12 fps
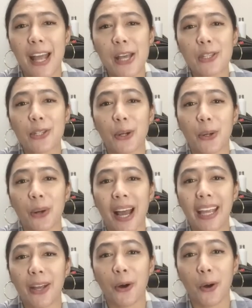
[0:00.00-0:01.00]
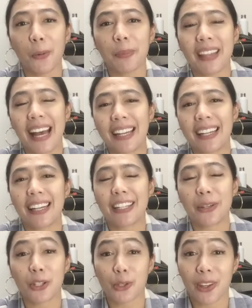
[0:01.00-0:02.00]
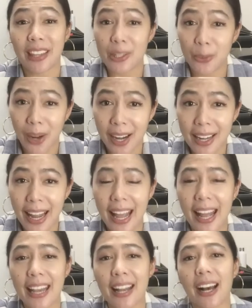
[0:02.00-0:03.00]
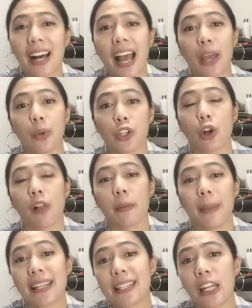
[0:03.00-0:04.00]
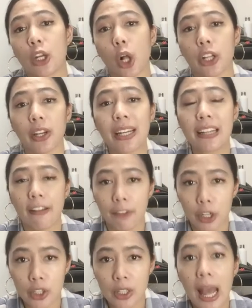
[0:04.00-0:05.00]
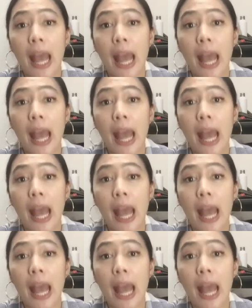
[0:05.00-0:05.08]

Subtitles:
So I hope that you enjoy this one and I wish you all the best in all your endeavors.